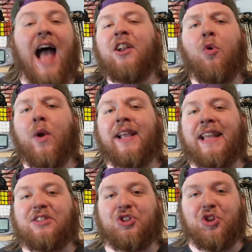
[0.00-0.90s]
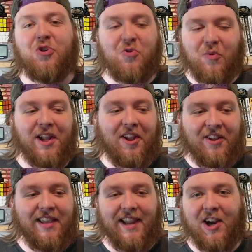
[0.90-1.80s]
I don't want to get too real
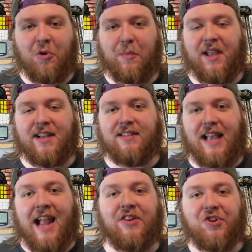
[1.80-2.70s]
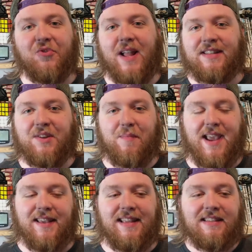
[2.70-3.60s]
here because I do like to
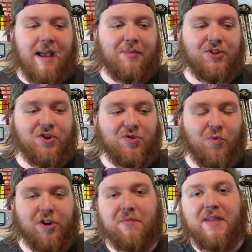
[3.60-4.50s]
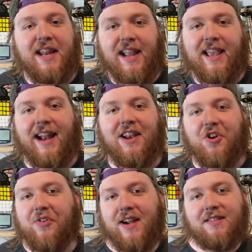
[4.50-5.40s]
make these episodes more comedic, and I
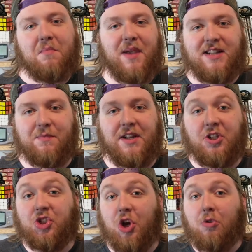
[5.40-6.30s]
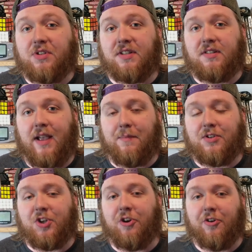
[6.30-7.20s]
know there hasn't been as many jokes this
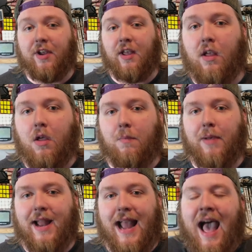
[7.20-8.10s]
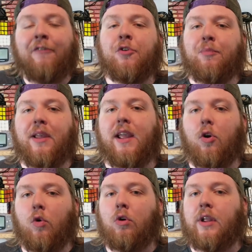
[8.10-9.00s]
episode, but after
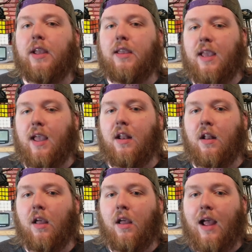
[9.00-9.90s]
playing Ori again,